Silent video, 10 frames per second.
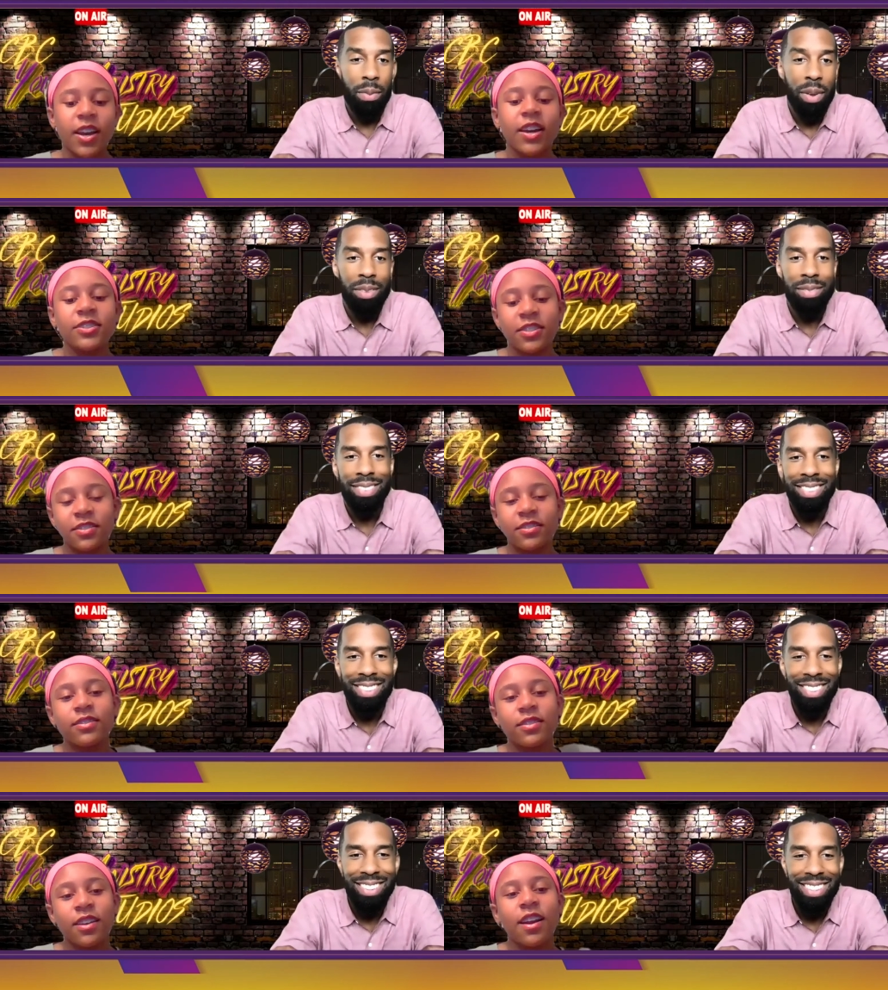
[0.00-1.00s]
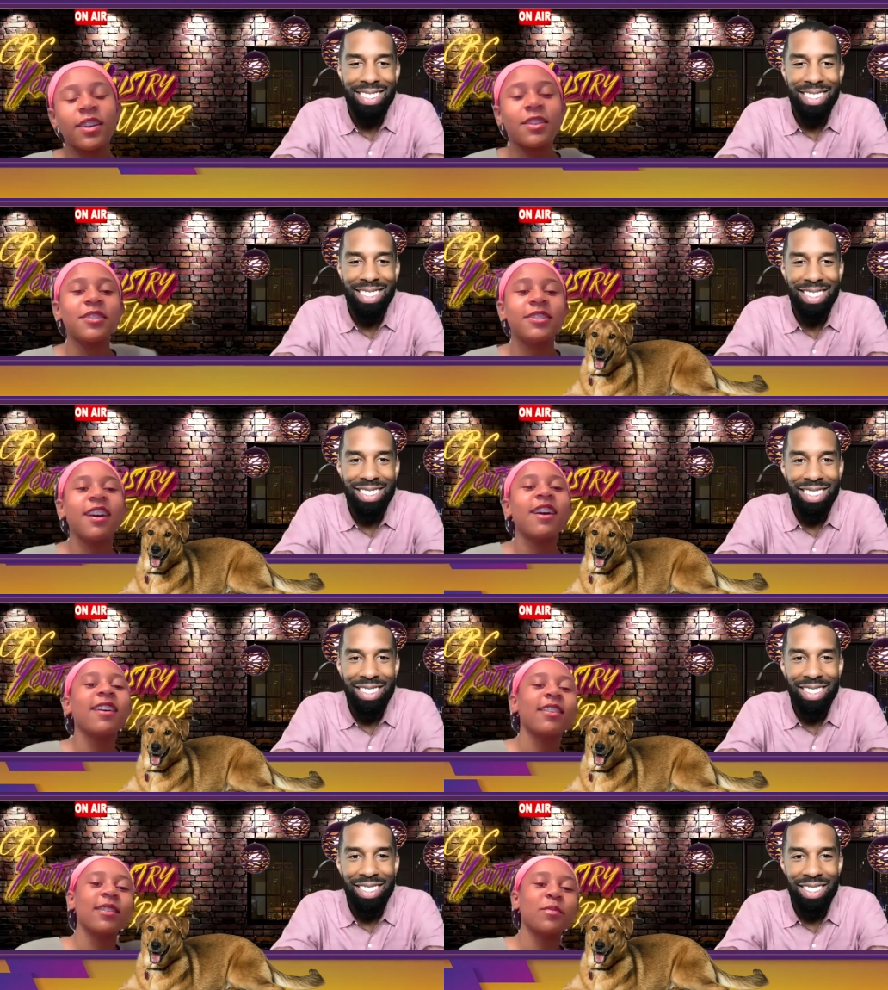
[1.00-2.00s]
Speaker 1: Gotcha. Are you a
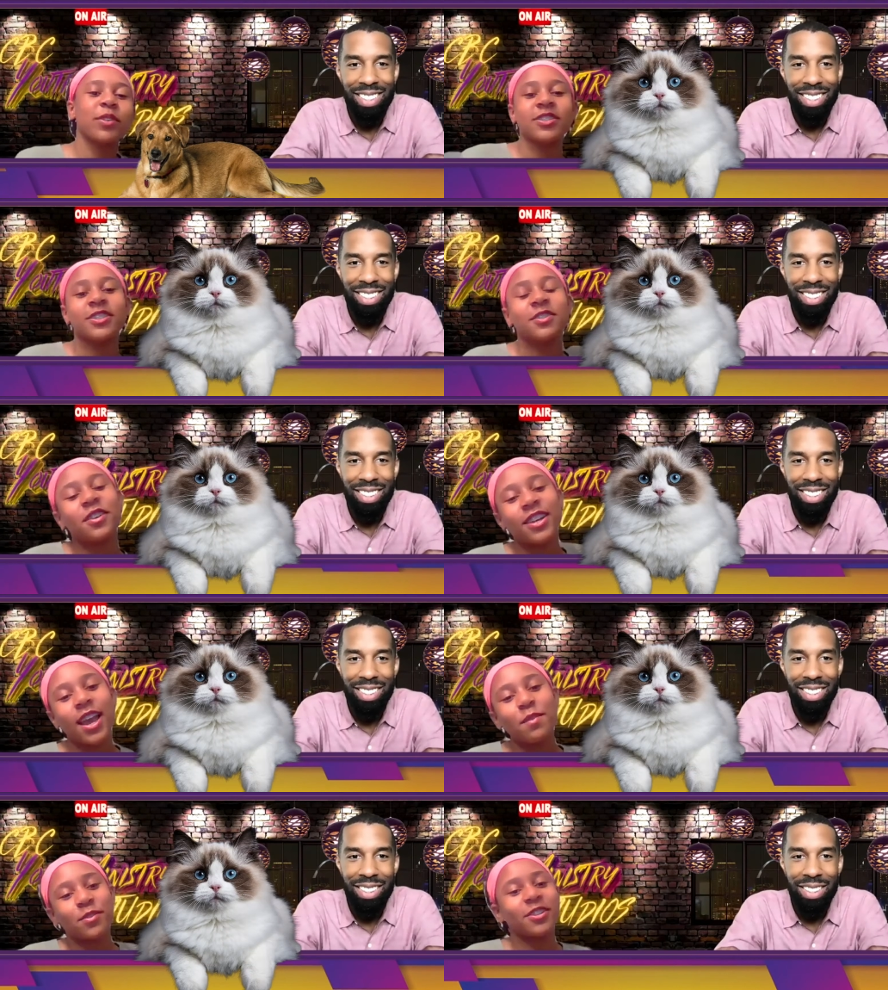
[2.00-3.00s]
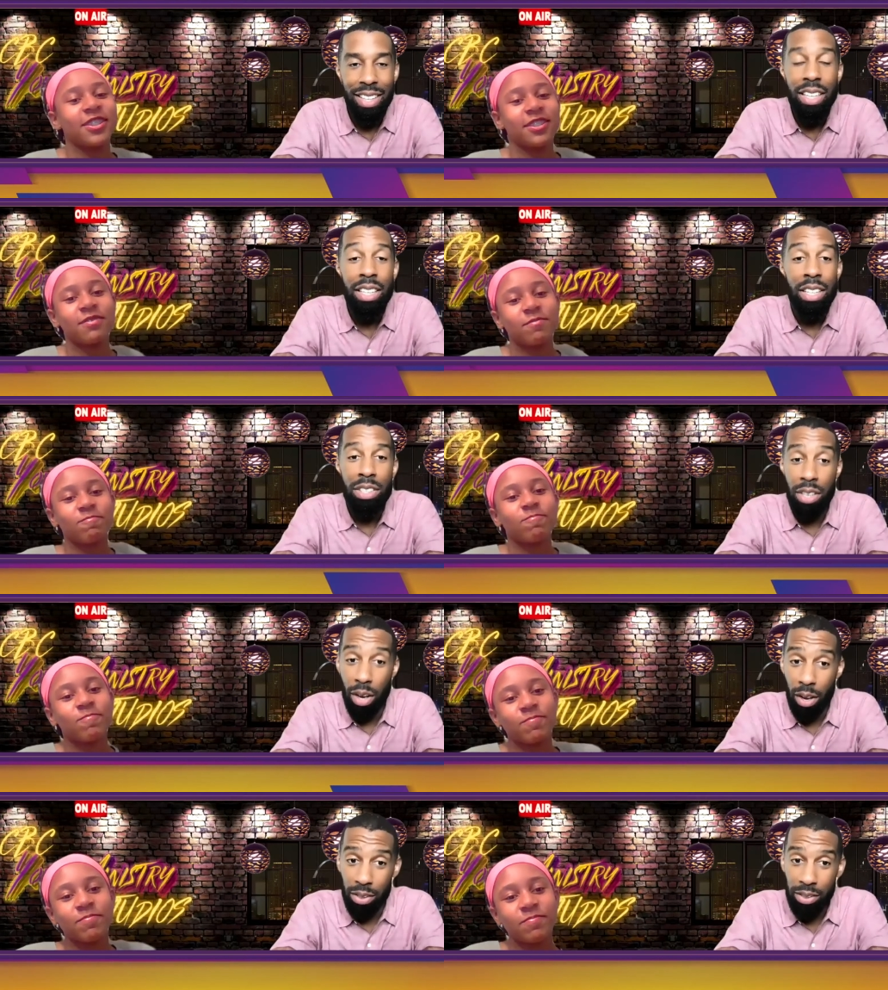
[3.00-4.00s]
dog person or a cat person?
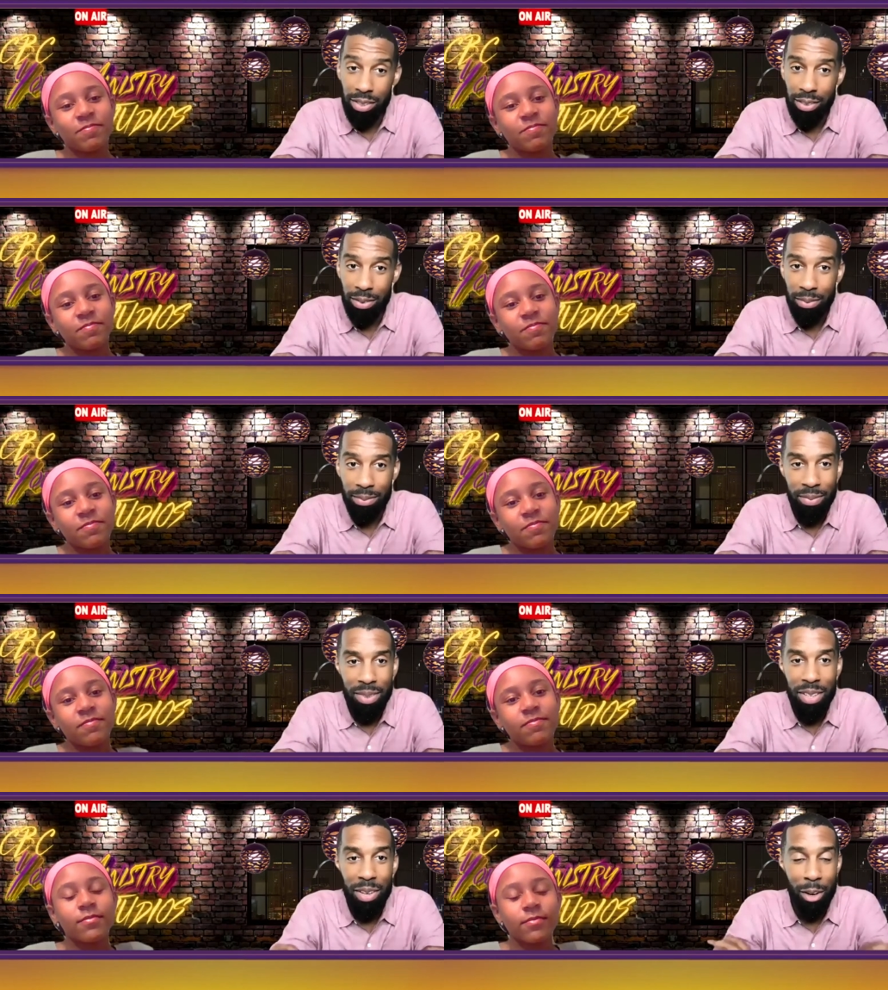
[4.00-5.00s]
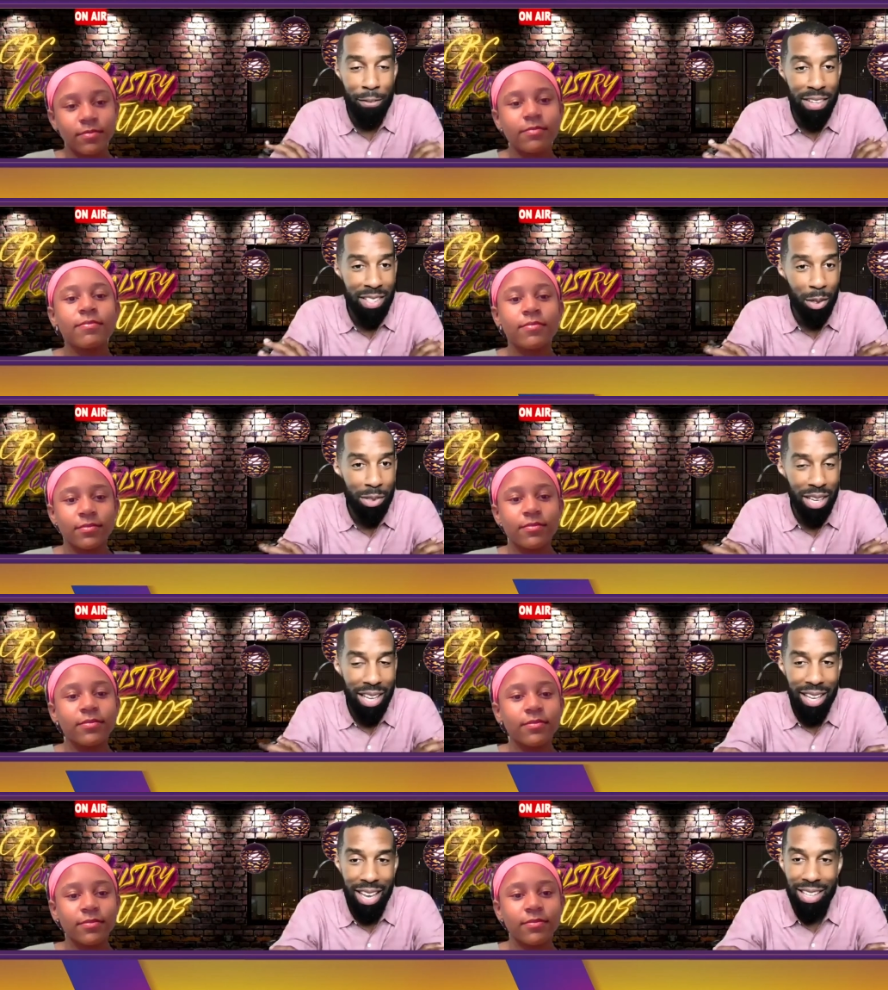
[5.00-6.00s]
Speaker 2: Dogs. No offense, those who
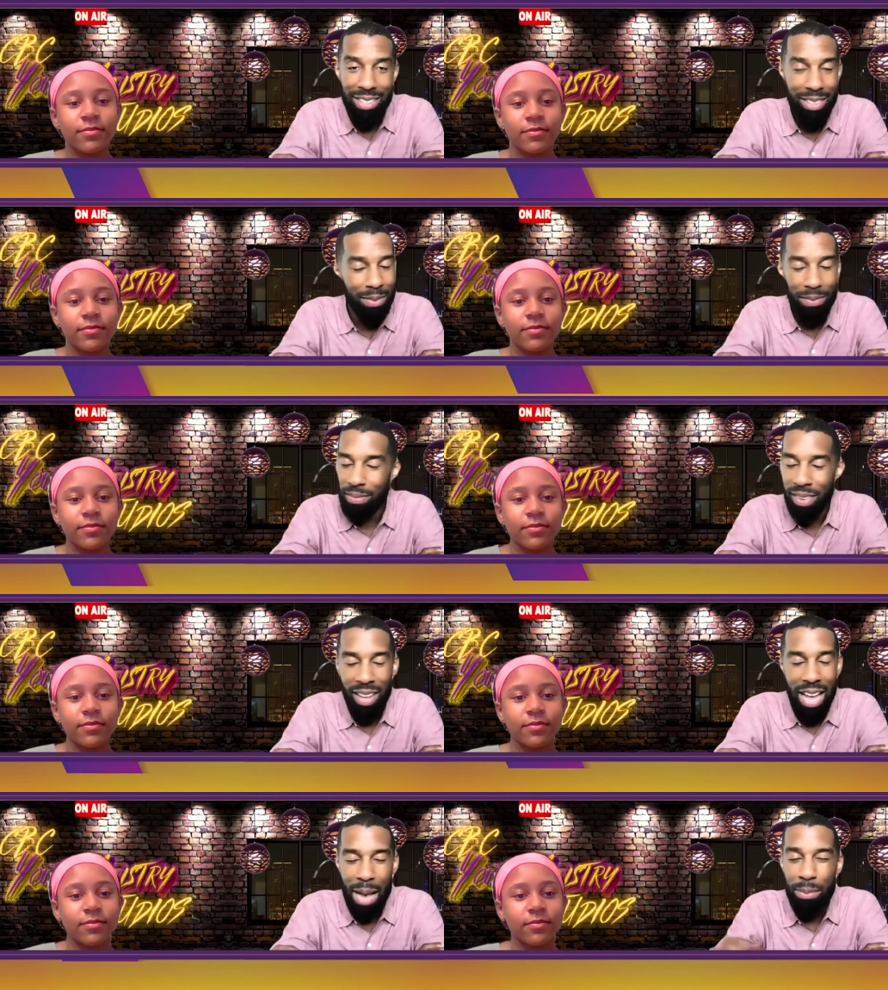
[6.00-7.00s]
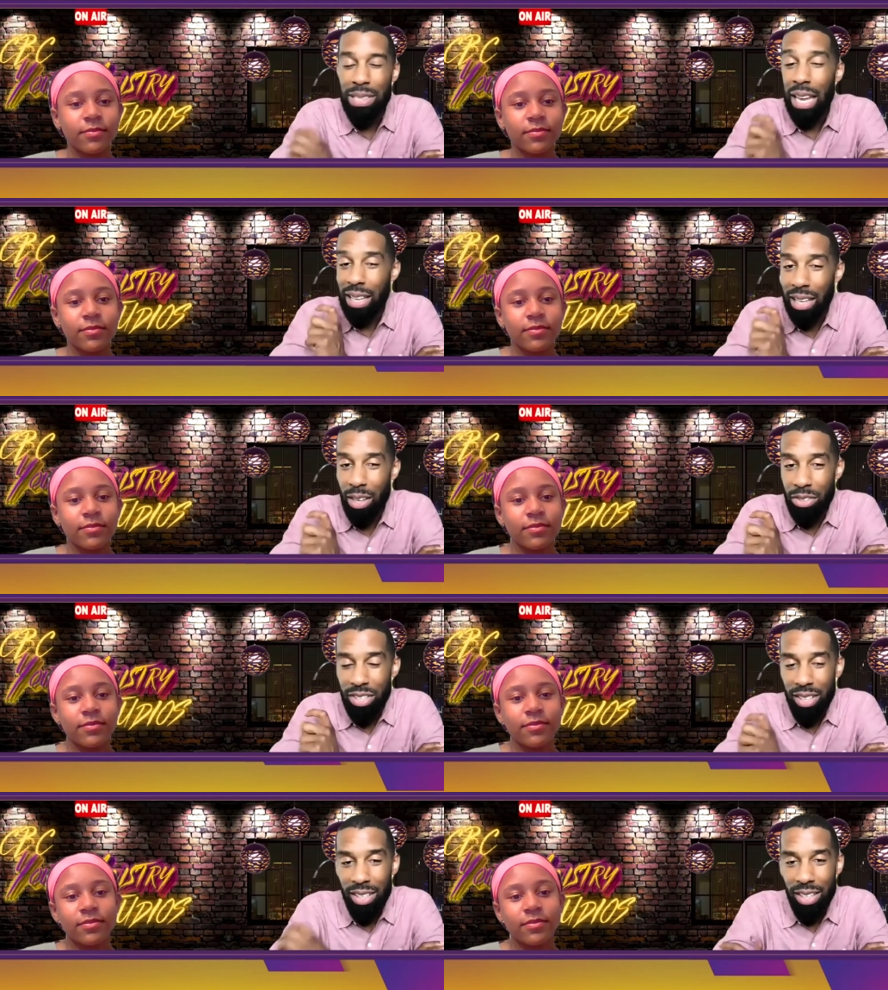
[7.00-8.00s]
like cats. I'm slightly
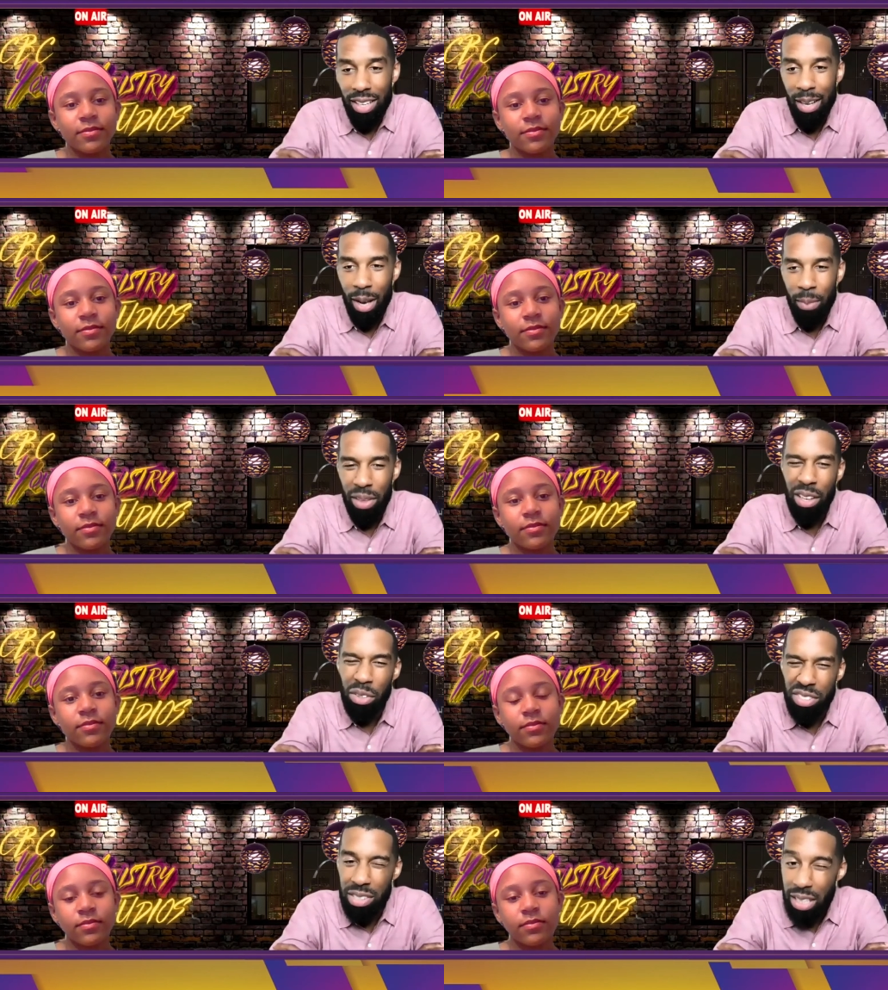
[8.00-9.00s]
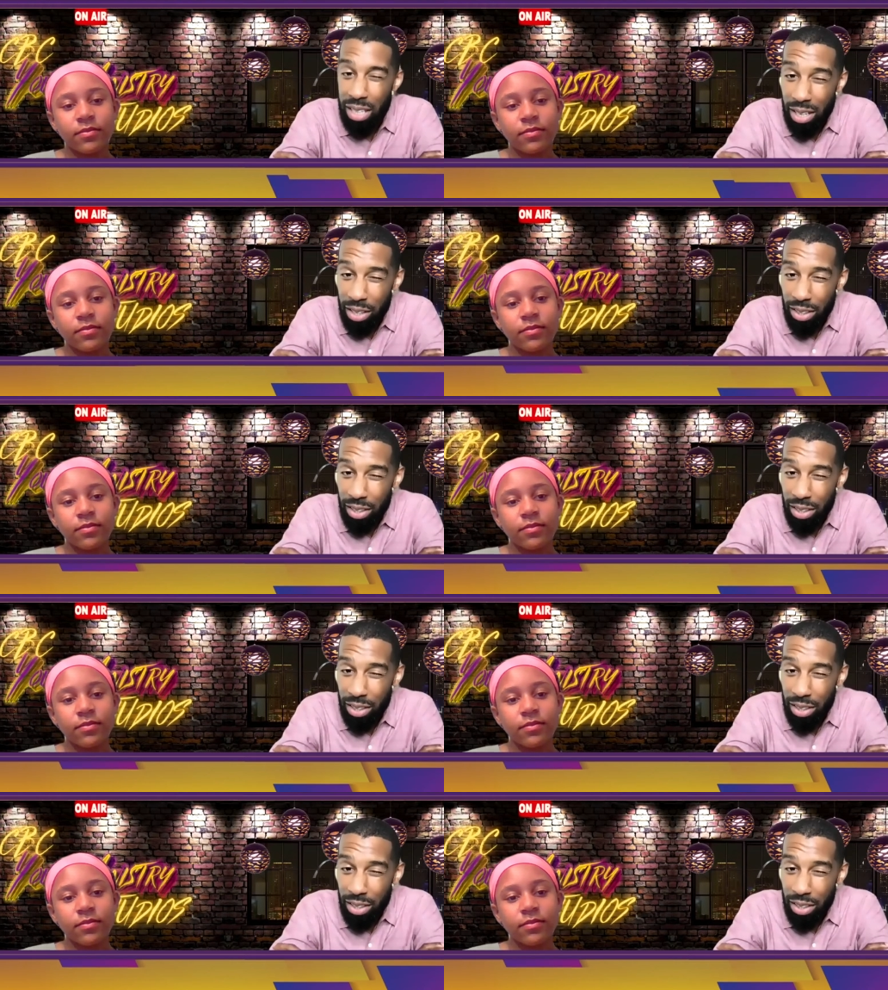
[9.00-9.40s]
allergic. Um, they're a little sneaky, I